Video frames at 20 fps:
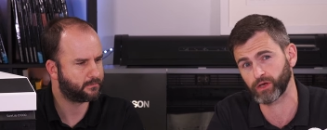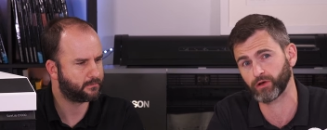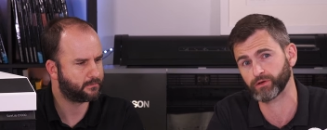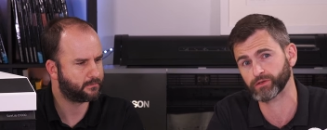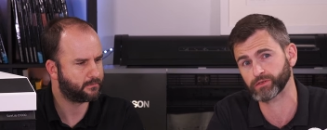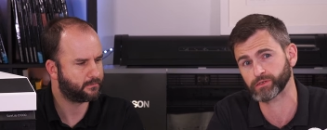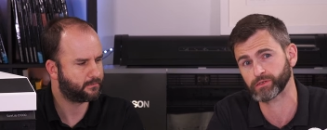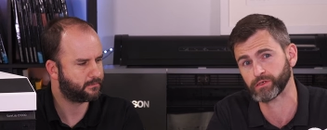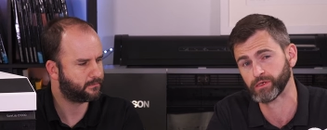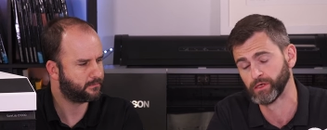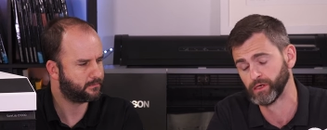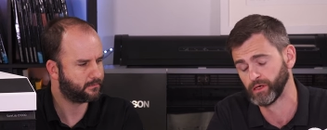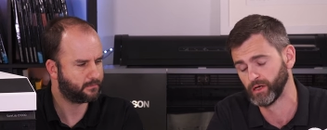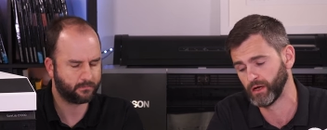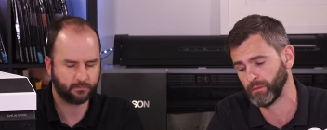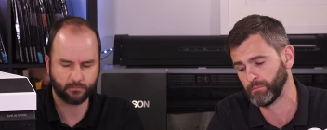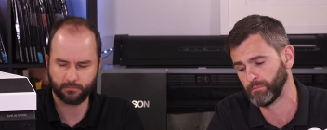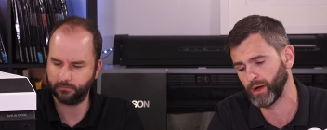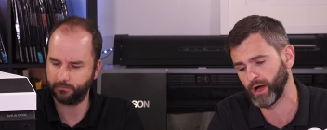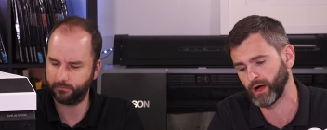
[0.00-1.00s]
Speaker 1: gloss
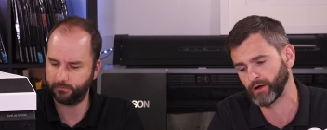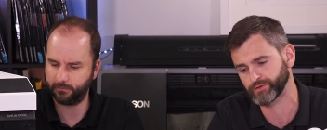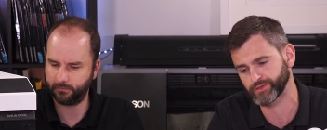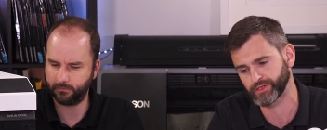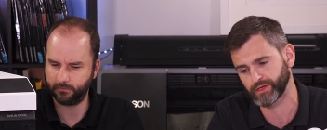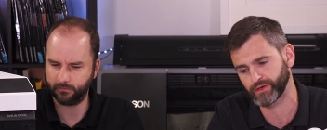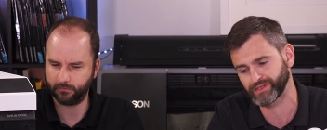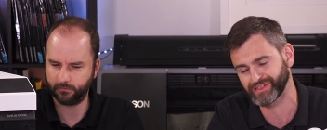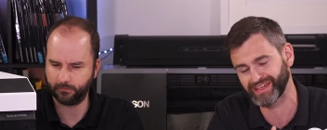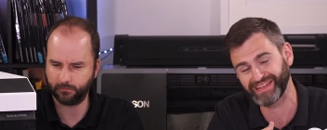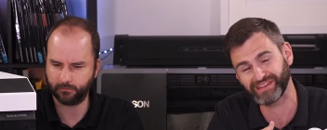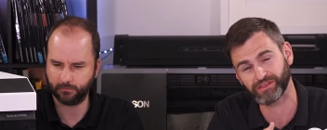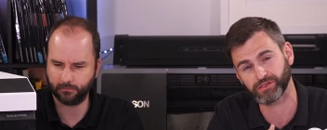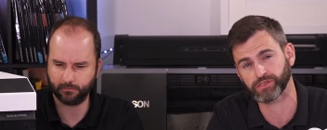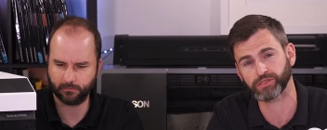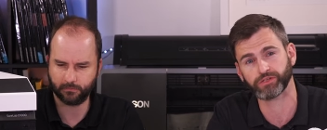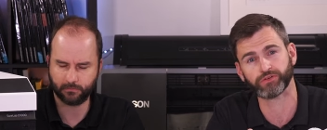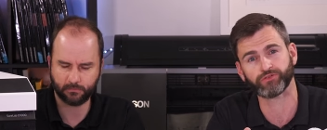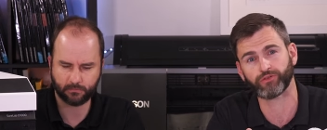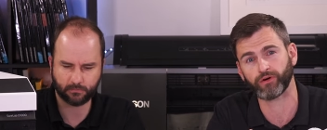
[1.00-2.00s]
and pearl, so it's
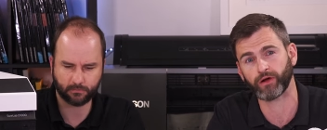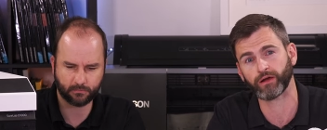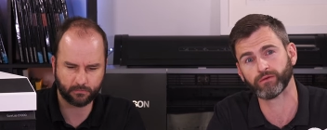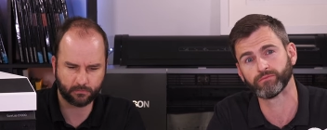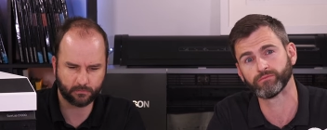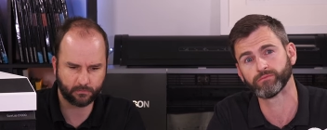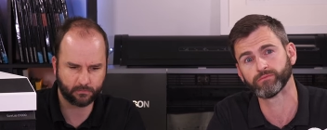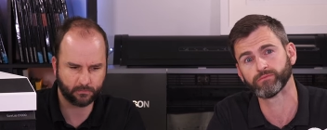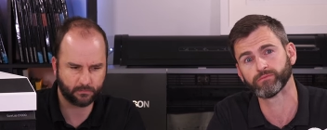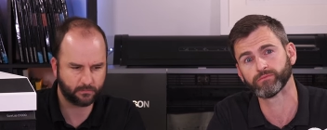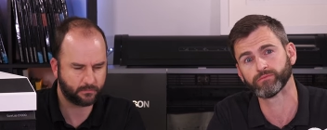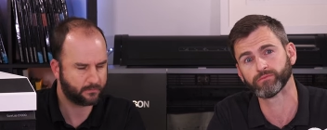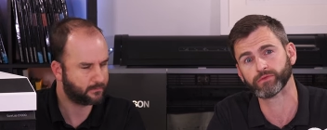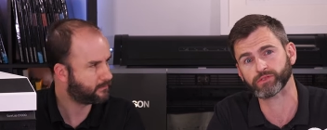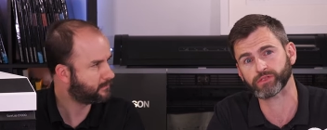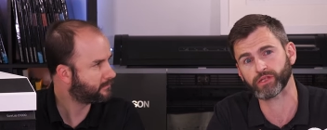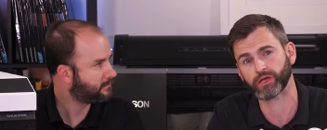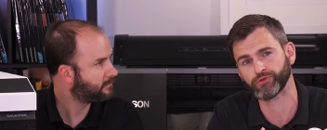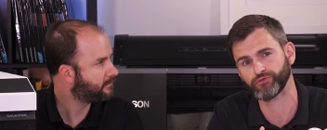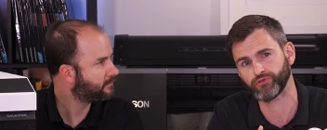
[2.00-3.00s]
instant dry.
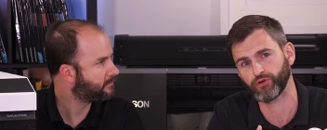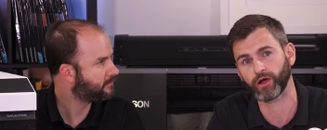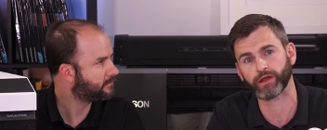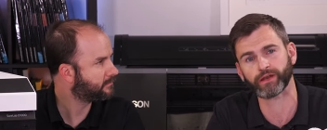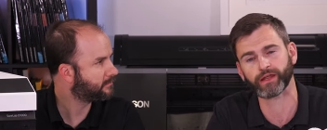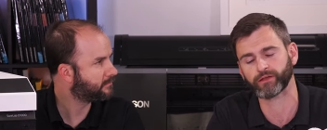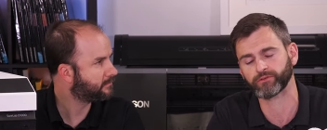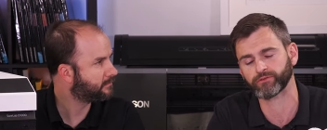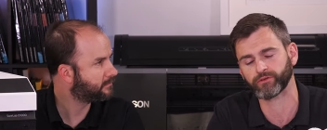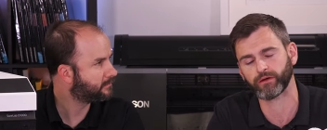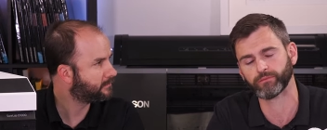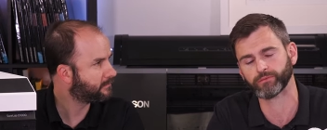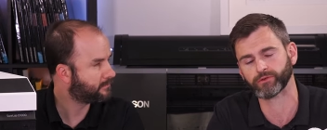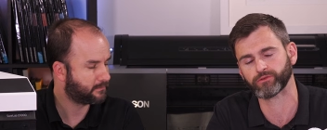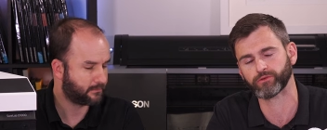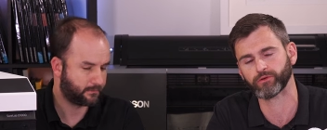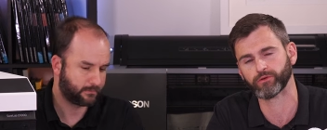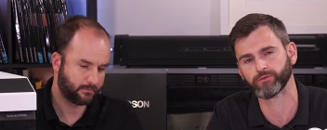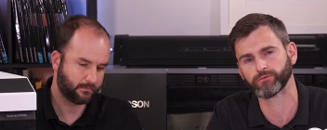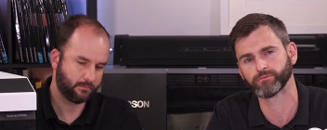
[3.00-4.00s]
There's no dry down time
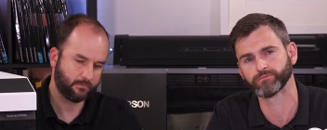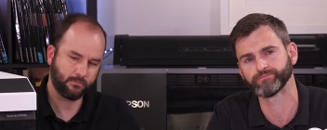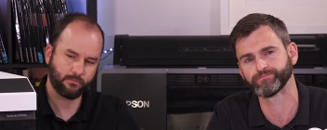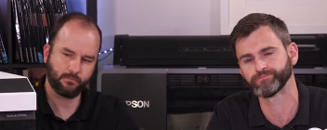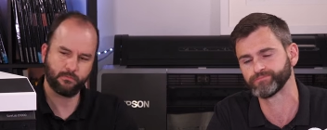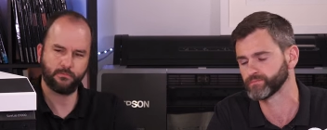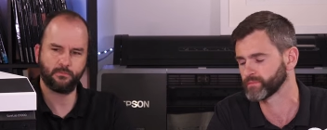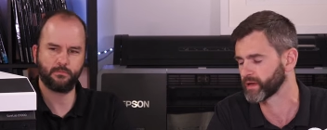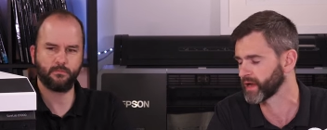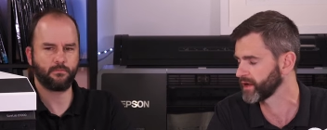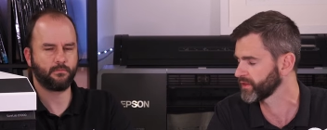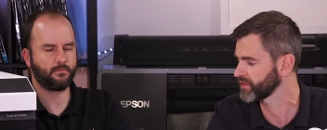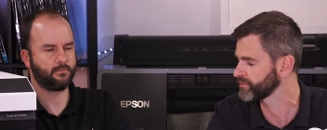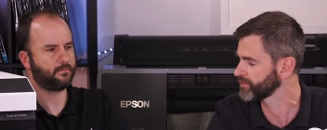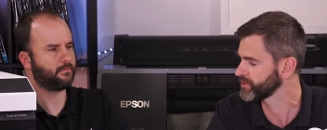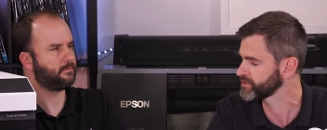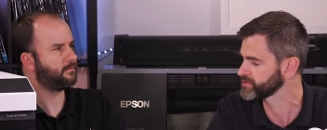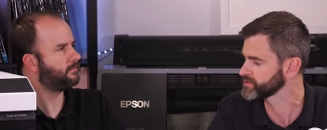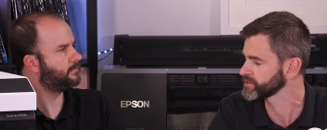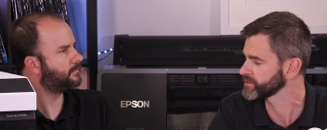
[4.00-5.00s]
at all out uh, of the
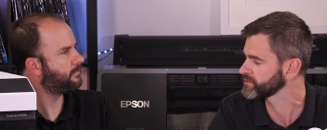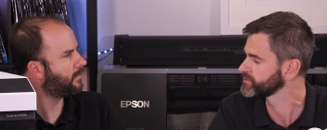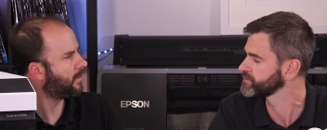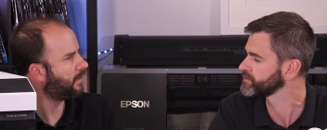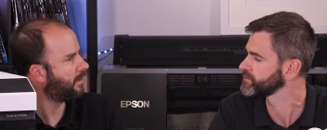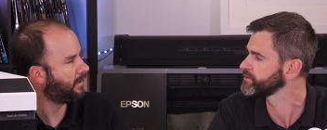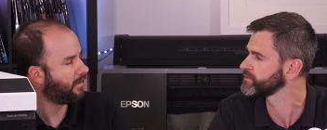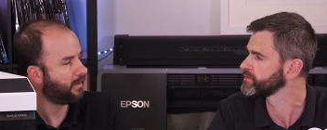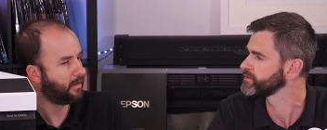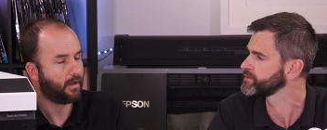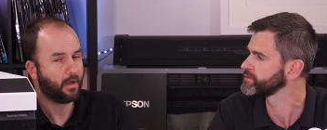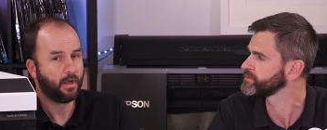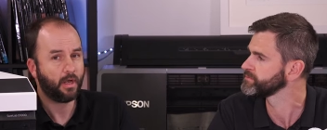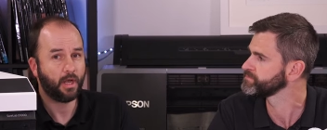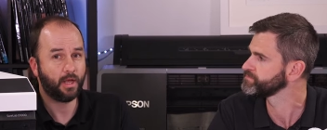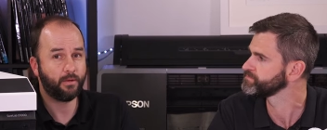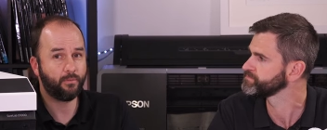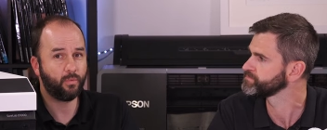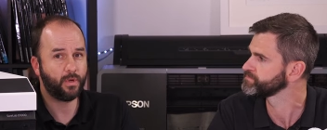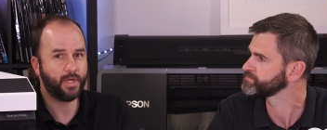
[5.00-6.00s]
printer.
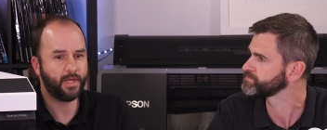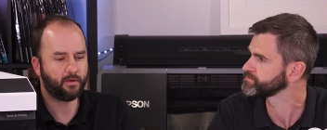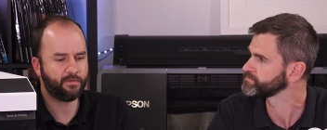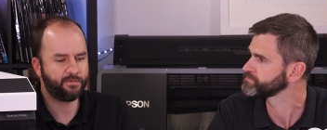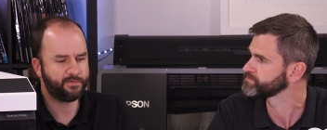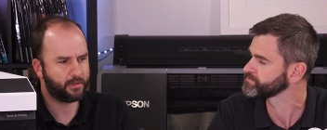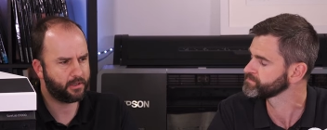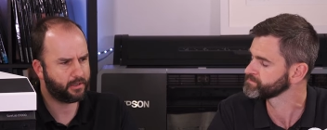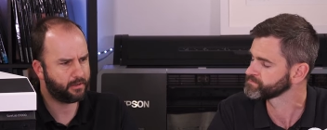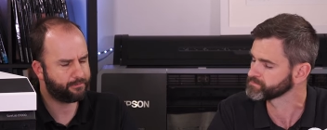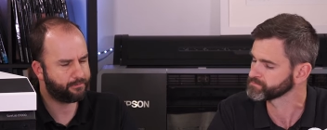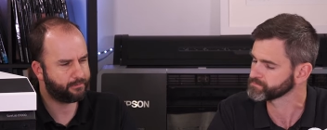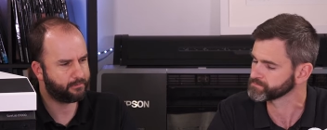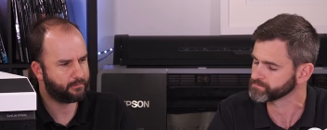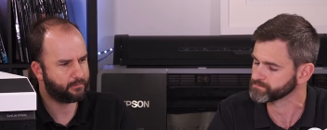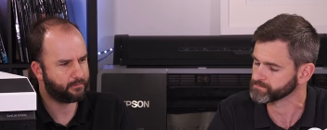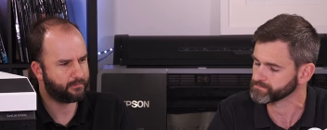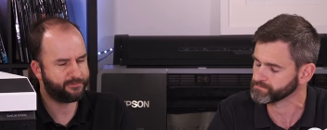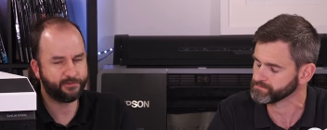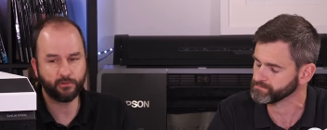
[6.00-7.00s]
Speaker 2: And we offer
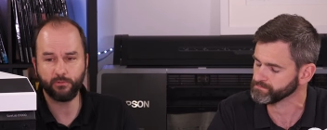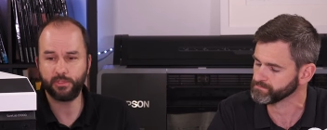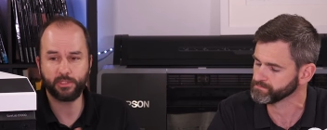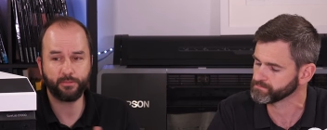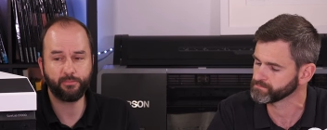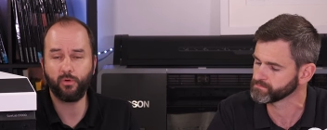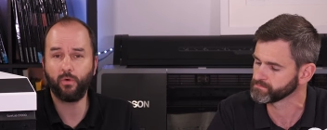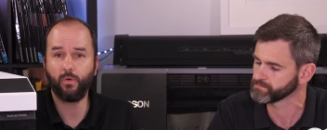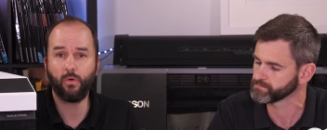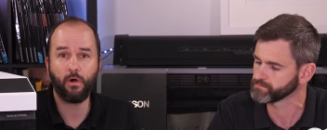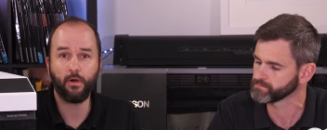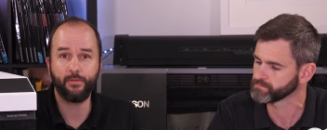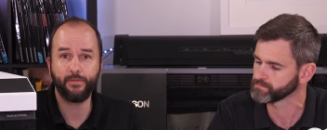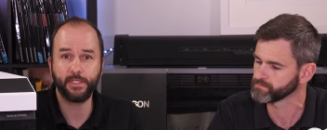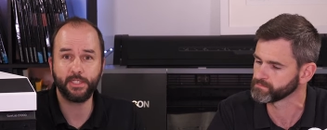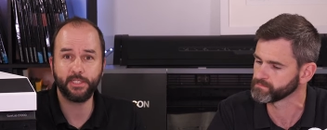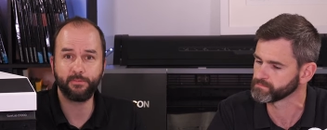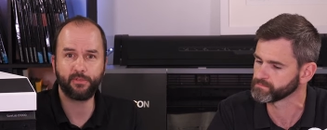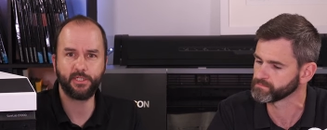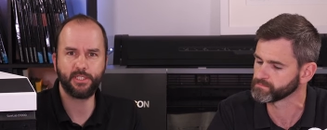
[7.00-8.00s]
full support on
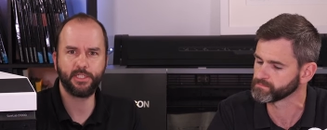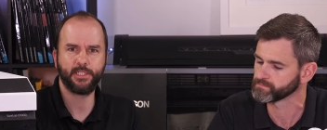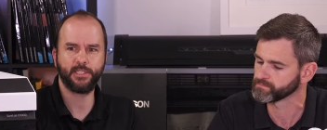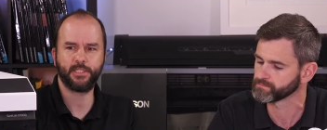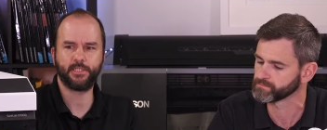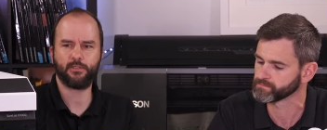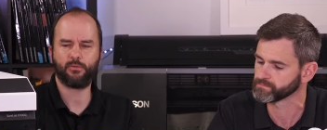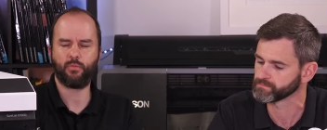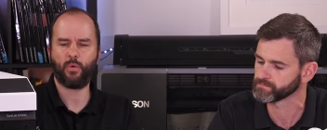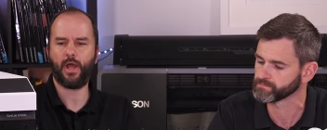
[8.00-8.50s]
these printers as